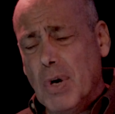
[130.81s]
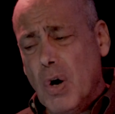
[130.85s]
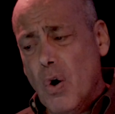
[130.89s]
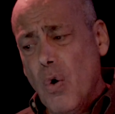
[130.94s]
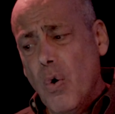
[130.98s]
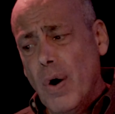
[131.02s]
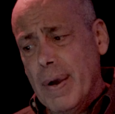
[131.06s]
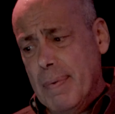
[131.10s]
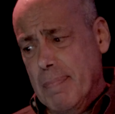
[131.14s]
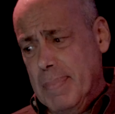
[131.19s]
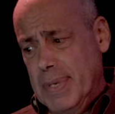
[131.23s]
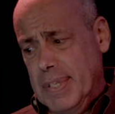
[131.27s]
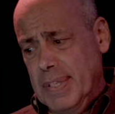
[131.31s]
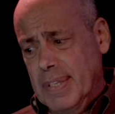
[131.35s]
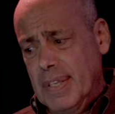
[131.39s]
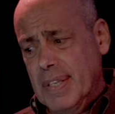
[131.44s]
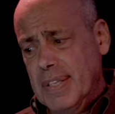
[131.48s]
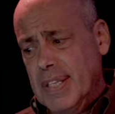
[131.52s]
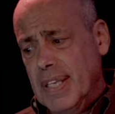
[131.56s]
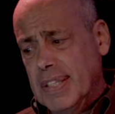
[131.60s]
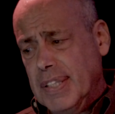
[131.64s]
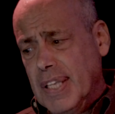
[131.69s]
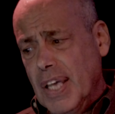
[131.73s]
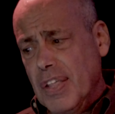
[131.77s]

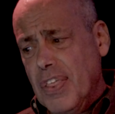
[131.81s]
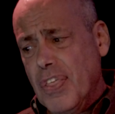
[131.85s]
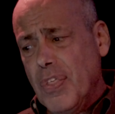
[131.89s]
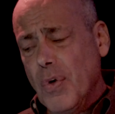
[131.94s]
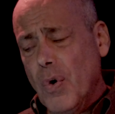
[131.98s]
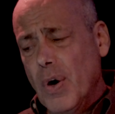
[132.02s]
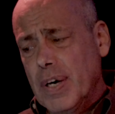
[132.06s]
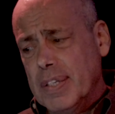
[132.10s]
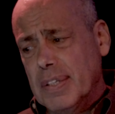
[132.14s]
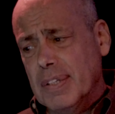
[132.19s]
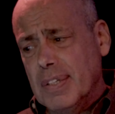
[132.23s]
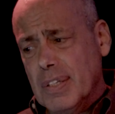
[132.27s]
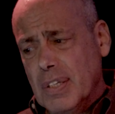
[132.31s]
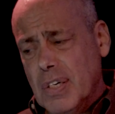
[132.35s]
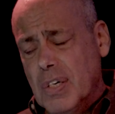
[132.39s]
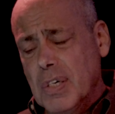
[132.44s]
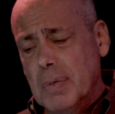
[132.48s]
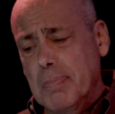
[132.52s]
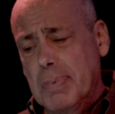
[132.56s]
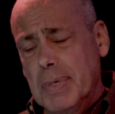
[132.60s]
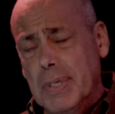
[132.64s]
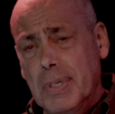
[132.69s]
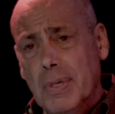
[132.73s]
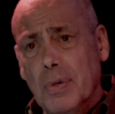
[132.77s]
equipment that they thought
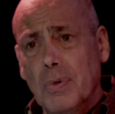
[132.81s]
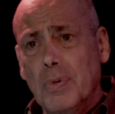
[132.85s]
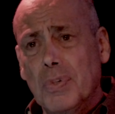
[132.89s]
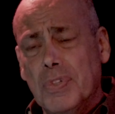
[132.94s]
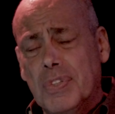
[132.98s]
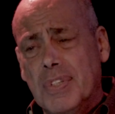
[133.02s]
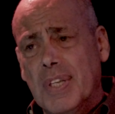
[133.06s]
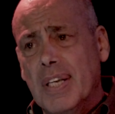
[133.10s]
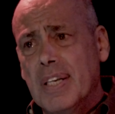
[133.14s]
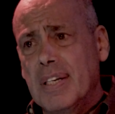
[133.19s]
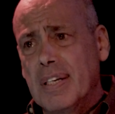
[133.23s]
could be used